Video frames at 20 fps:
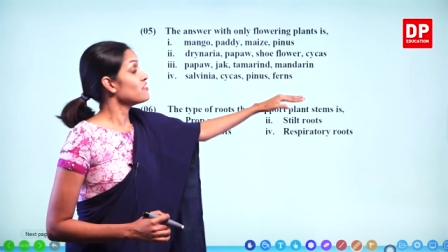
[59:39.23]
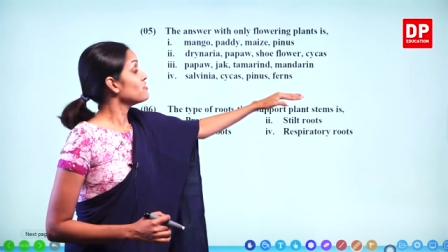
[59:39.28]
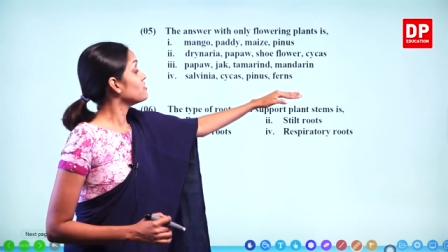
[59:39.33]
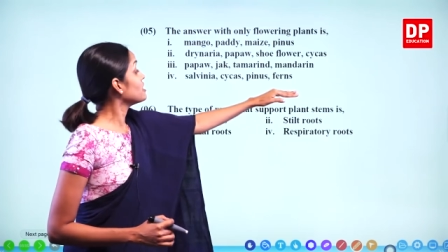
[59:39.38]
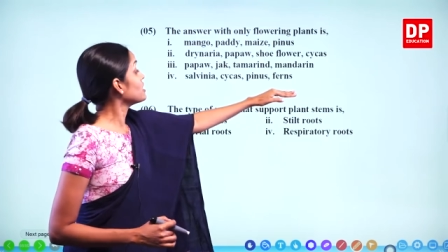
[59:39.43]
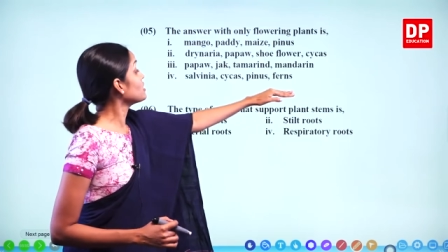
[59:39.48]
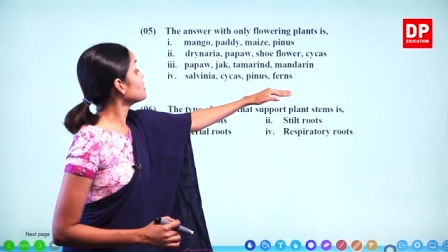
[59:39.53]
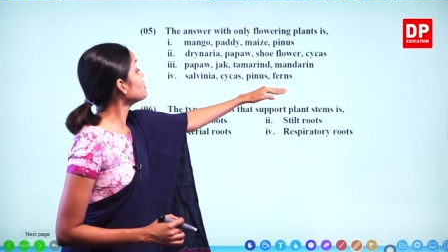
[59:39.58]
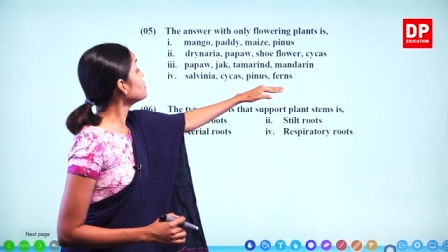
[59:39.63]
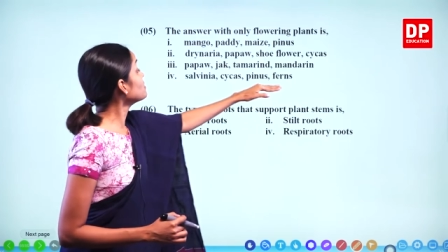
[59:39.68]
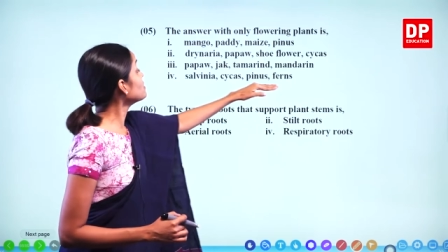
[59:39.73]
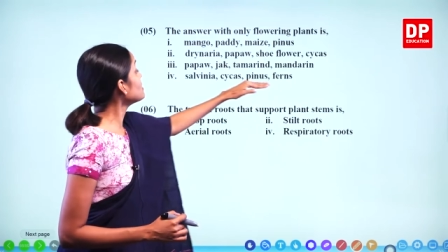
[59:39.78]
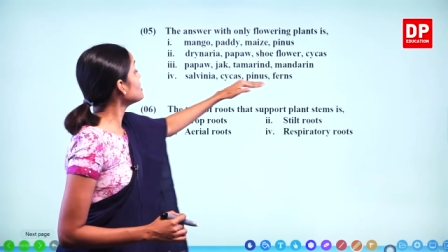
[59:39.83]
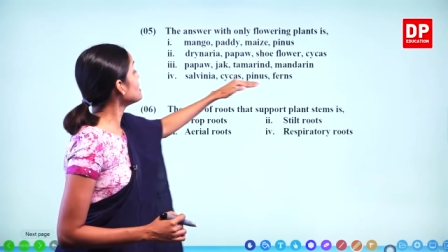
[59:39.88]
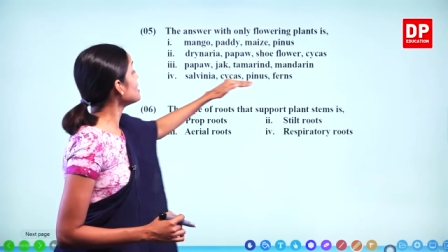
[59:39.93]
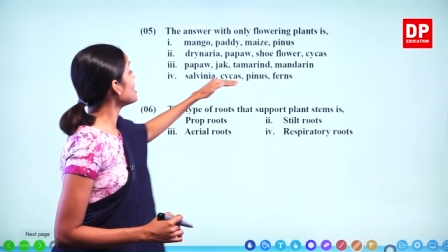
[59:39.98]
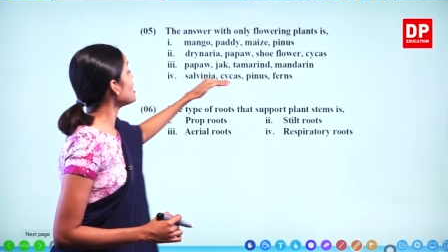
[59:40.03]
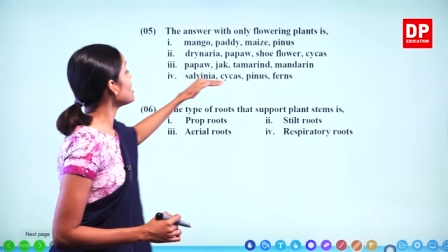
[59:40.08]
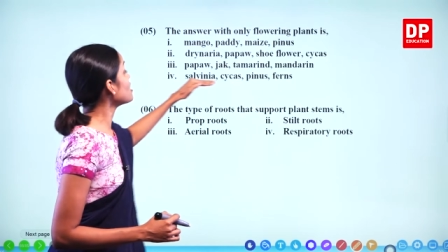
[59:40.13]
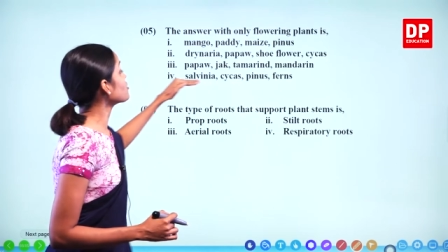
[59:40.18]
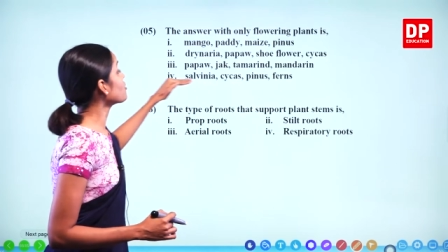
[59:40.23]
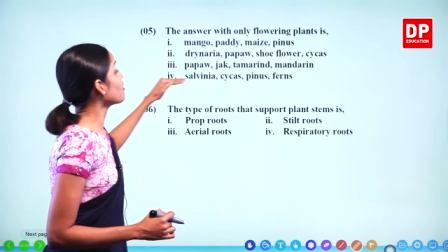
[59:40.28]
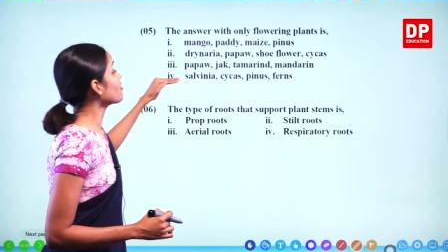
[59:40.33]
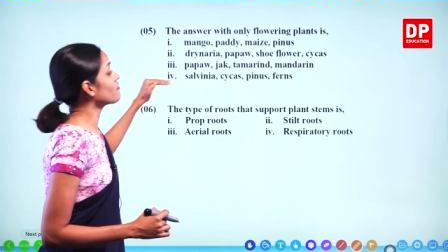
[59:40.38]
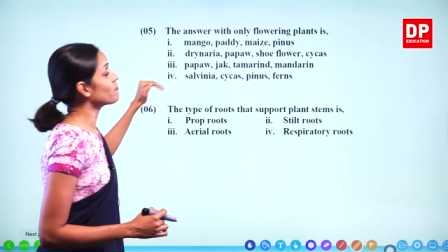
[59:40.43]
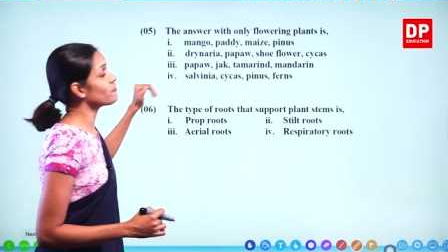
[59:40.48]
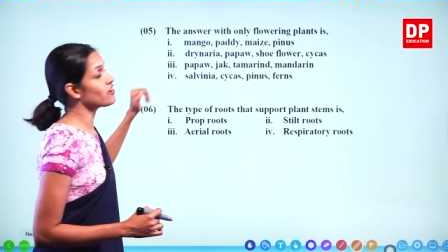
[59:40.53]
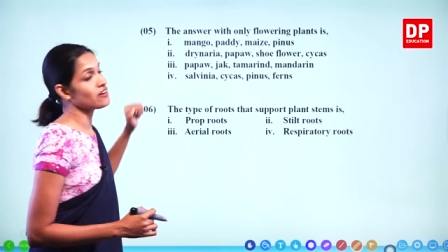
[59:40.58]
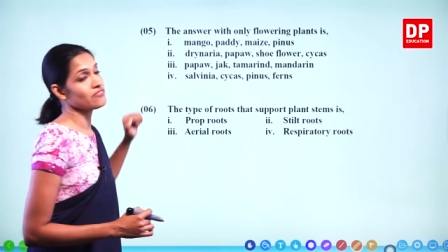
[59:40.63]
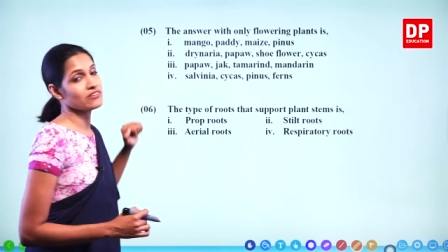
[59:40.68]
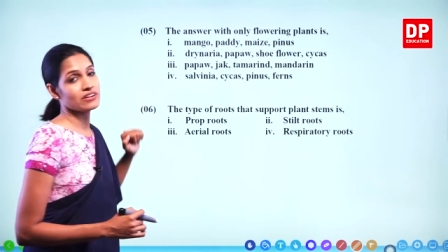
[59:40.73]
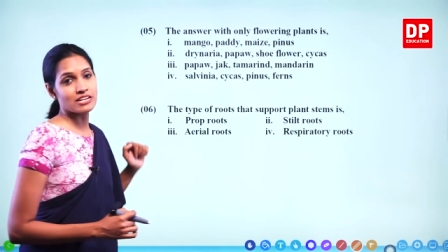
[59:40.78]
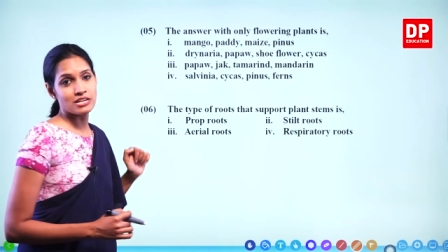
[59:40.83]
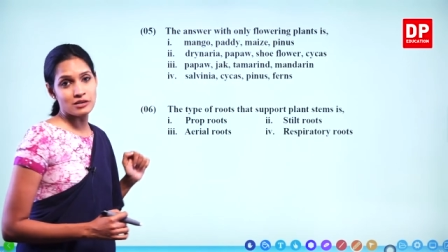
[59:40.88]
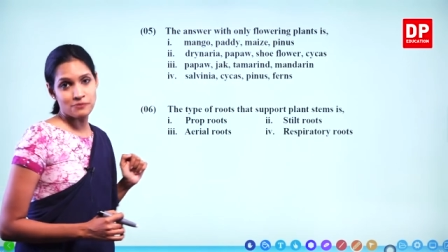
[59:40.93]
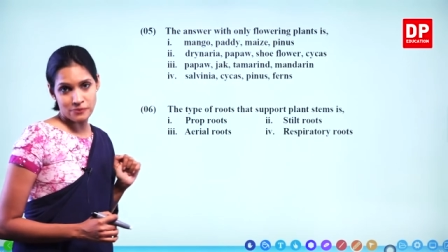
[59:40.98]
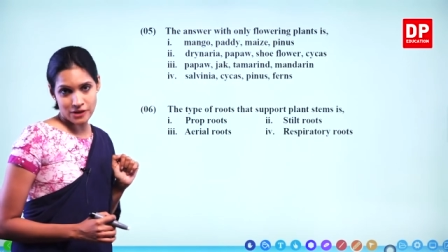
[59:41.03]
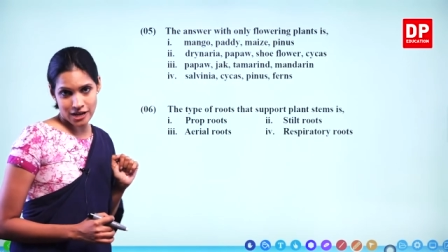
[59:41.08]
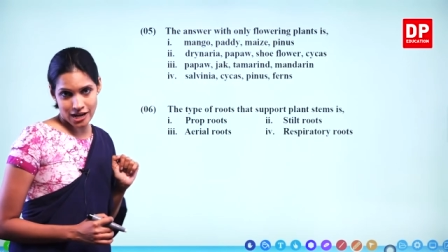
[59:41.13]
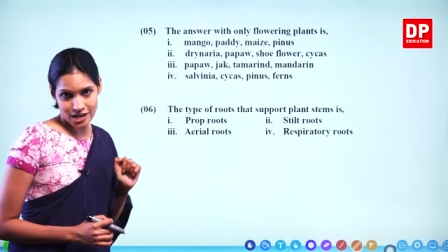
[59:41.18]
They all are
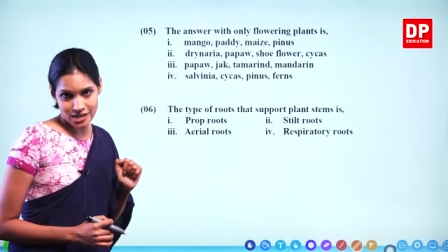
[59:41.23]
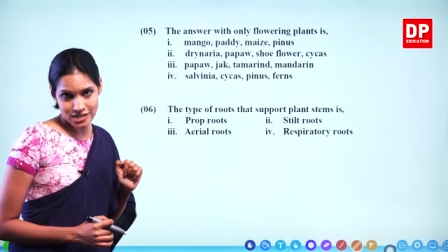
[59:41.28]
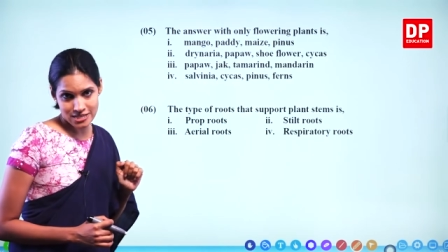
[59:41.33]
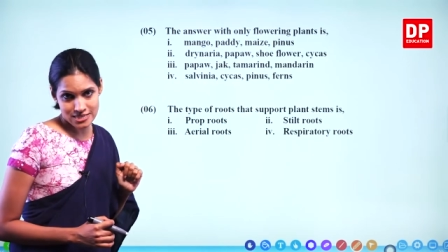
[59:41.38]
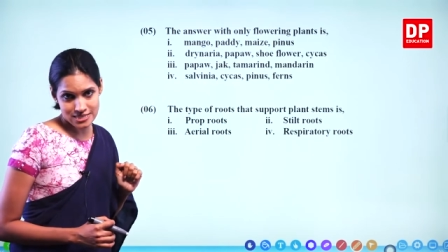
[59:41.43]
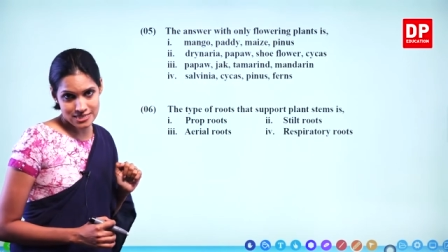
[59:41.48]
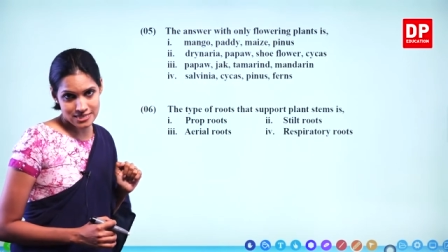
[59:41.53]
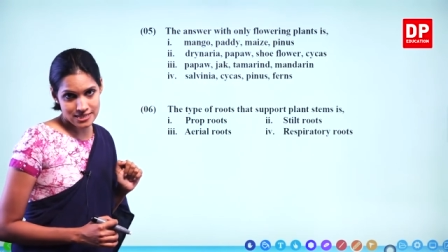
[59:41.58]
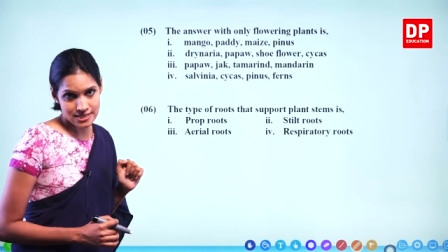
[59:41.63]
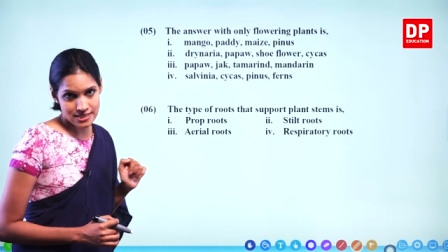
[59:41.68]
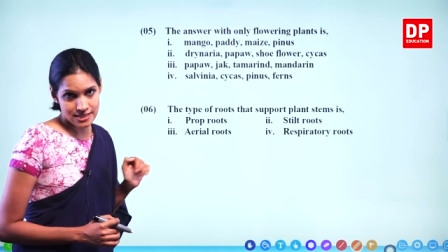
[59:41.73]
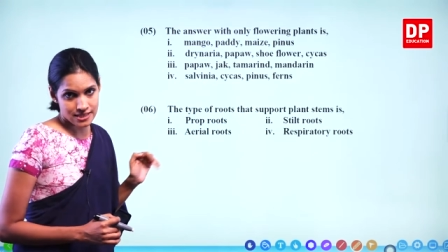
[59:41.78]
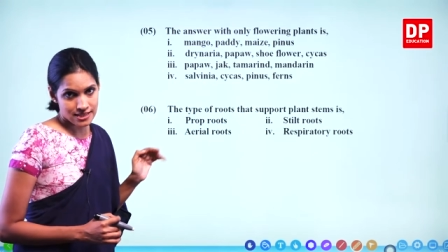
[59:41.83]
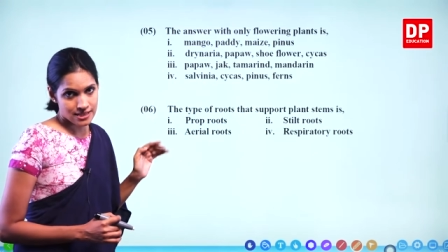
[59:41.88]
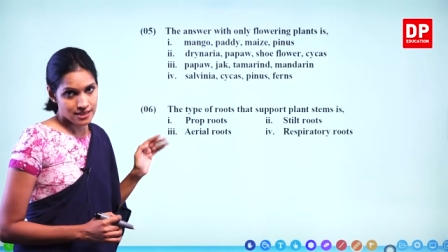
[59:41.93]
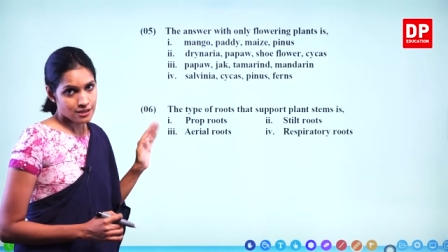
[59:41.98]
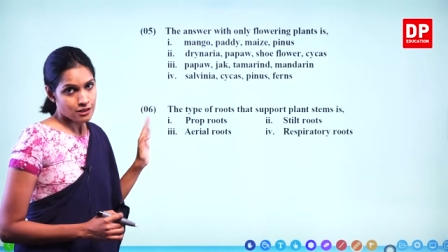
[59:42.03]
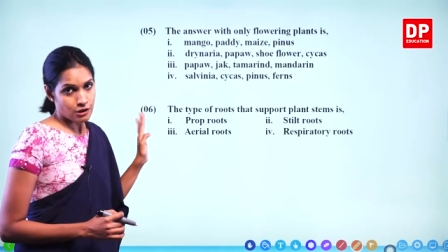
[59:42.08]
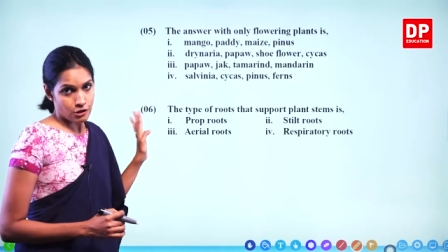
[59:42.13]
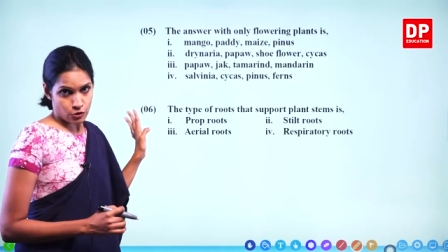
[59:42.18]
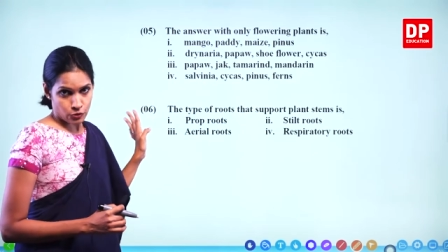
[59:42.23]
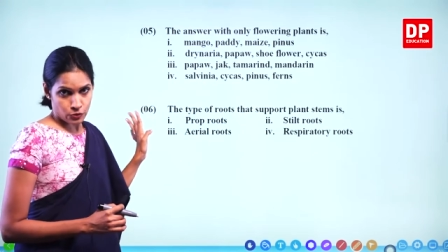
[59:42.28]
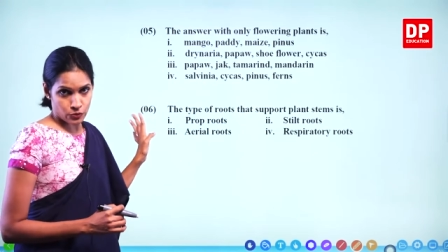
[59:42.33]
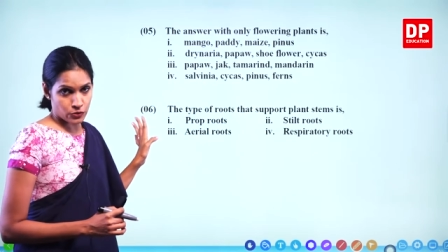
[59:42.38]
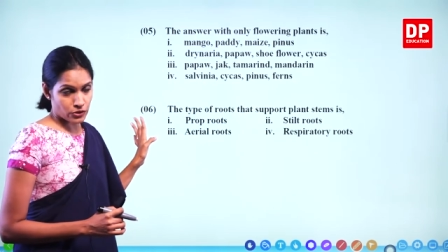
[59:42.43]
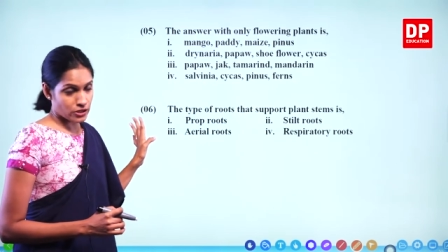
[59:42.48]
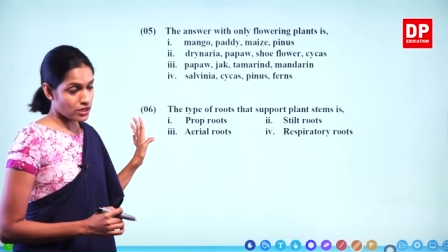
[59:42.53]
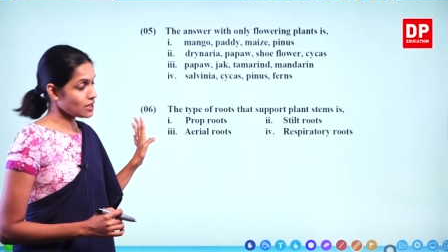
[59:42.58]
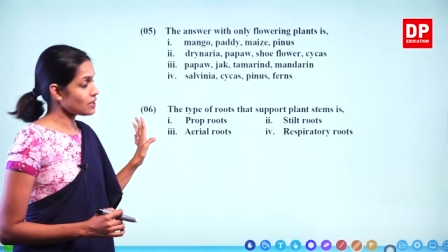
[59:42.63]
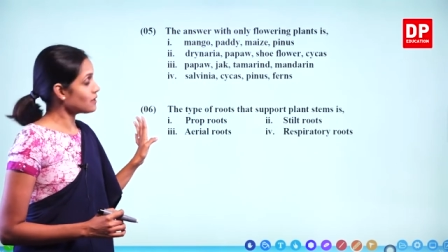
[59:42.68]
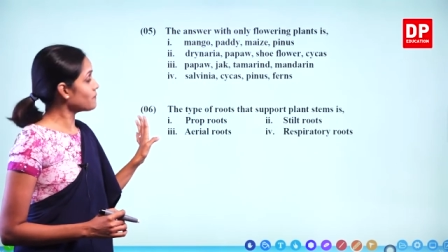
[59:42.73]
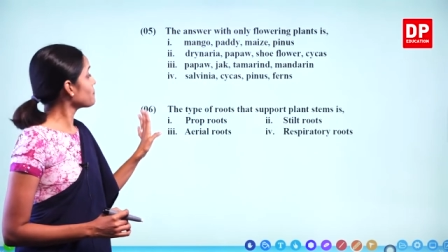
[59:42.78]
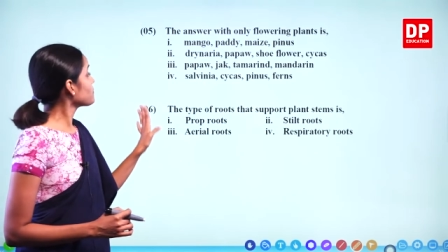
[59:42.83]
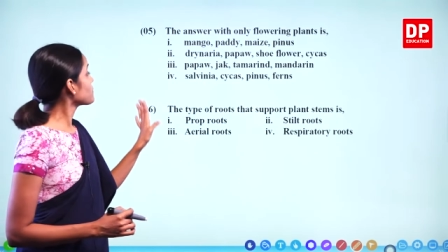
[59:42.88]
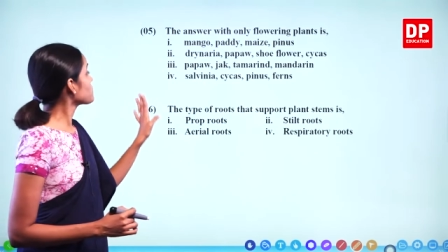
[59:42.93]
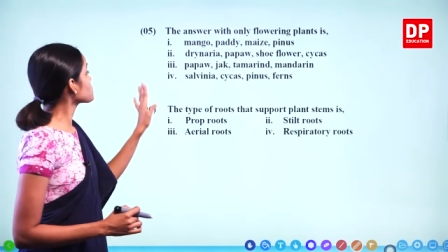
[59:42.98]
non-flowering plants. Okay.